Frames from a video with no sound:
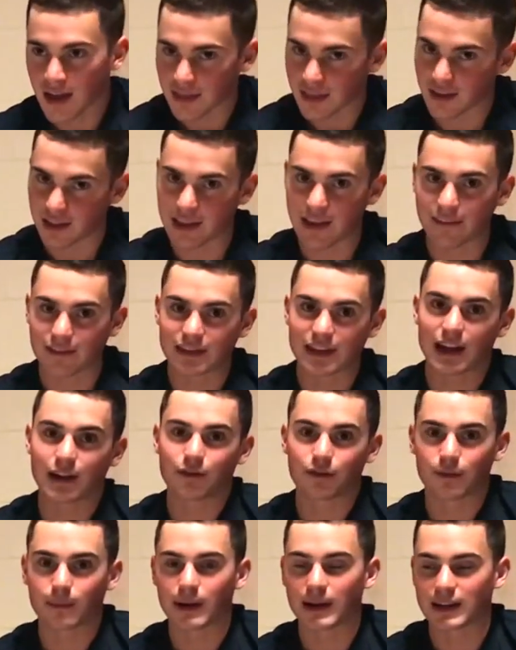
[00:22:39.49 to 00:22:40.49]
the left
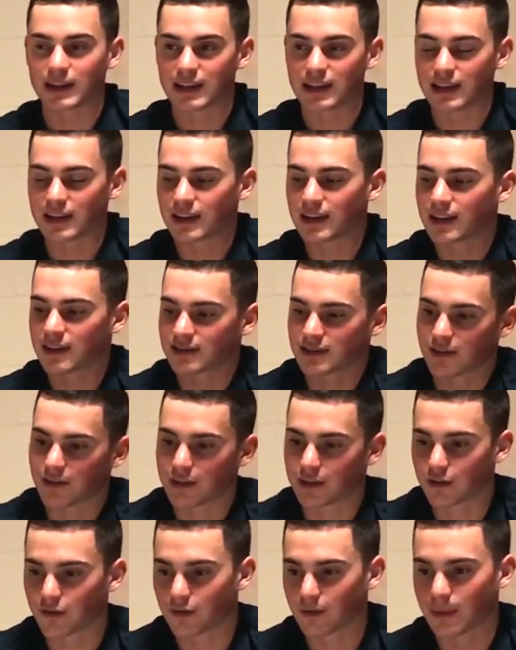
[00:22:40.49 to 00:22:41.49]
side for my knee, stuff
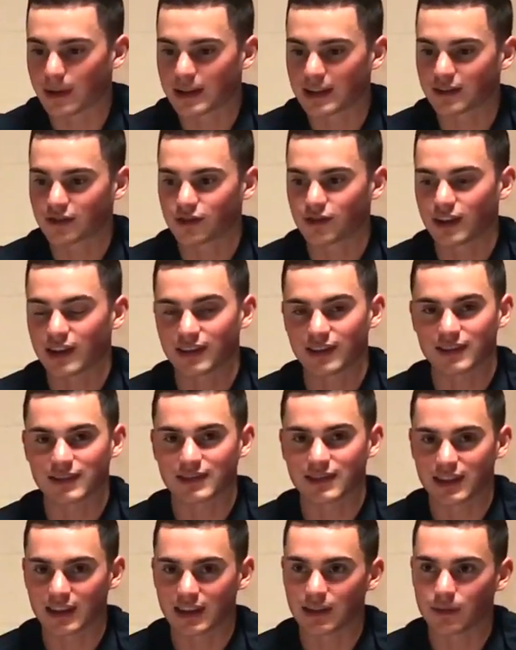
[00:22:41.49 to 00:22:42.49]
I do for my knee, so you guys can
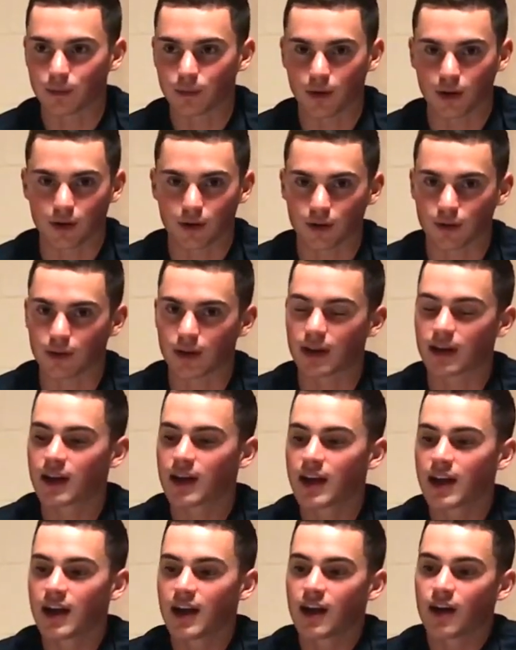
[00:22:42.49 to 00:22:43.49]
see it and work through
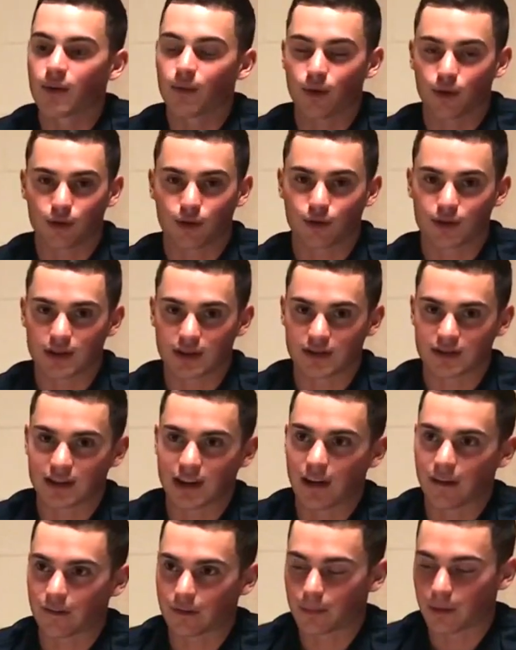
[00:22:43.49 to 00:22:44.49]
it yourselves.